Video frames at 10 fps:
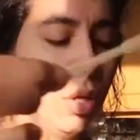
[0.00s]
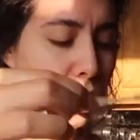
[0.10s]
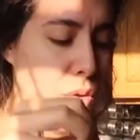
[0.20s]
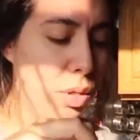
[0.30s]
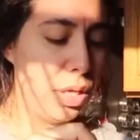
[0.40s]

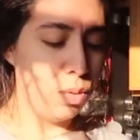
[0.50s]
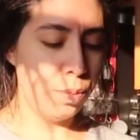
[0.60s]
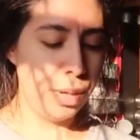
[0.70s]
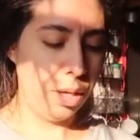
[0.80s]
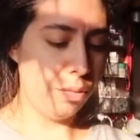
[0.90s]
So these will
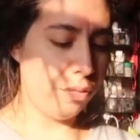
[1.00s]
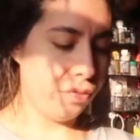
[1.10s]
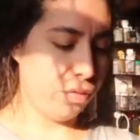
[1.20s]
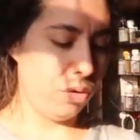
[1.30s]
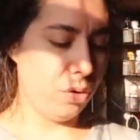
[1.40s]
be
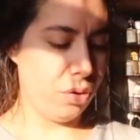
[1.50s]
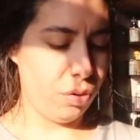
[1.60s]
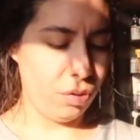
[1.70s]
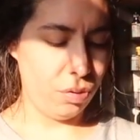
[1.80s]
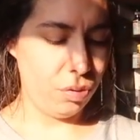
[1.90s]

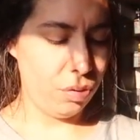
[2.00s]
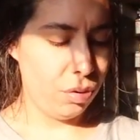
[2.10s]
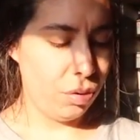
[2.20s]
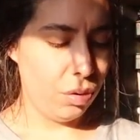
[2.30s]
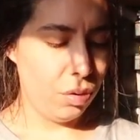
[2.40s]
for
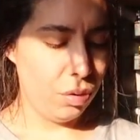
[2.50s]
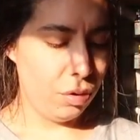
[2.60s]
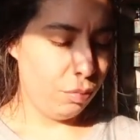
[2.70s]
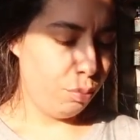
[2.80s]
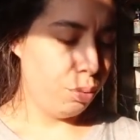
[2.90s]

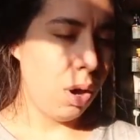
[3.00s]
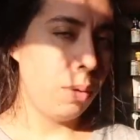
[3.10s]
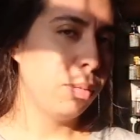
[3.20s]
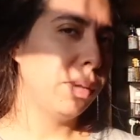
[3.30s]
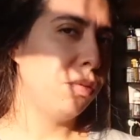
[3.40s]

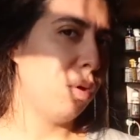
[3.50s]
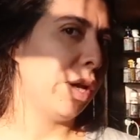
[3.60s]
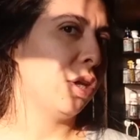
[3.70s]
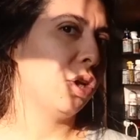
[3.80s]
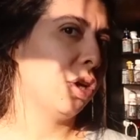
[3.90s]
probably
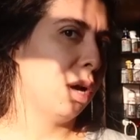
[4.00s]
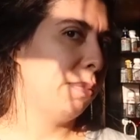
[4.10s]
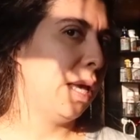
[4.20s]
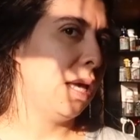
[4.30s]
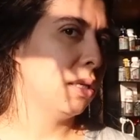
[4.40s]
regular
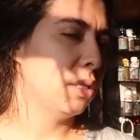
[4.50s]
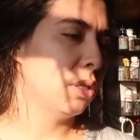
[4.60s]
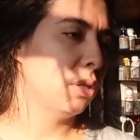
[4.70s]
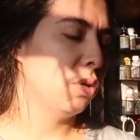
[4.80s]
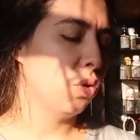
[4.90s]
cupcakes
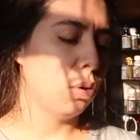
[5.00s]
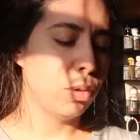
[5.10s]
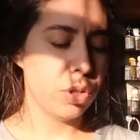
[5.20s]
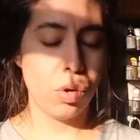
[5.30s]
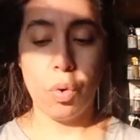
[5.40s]
to normal
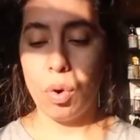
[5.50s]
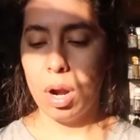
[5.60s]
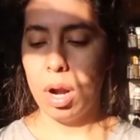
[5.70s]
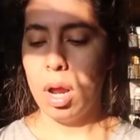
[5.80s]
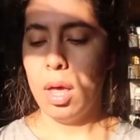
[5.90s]

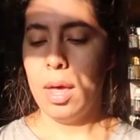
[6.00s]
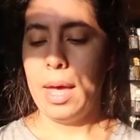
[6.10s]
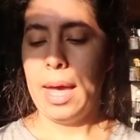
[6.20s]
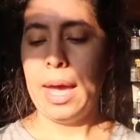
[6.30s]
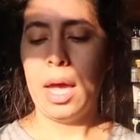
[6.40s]
decor,
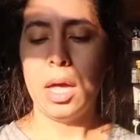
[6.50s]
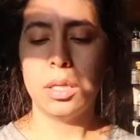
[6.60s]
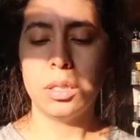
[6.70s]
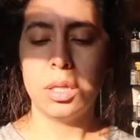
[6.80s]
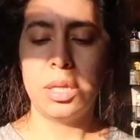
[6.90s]
and
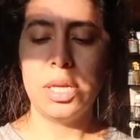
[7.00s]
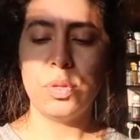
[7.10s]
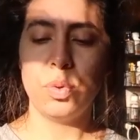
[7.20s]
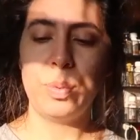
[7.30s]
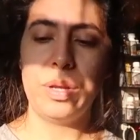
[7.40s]

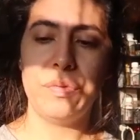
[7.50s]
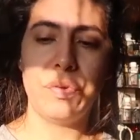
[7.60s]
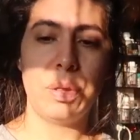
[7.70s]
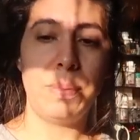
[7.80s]
these will be for the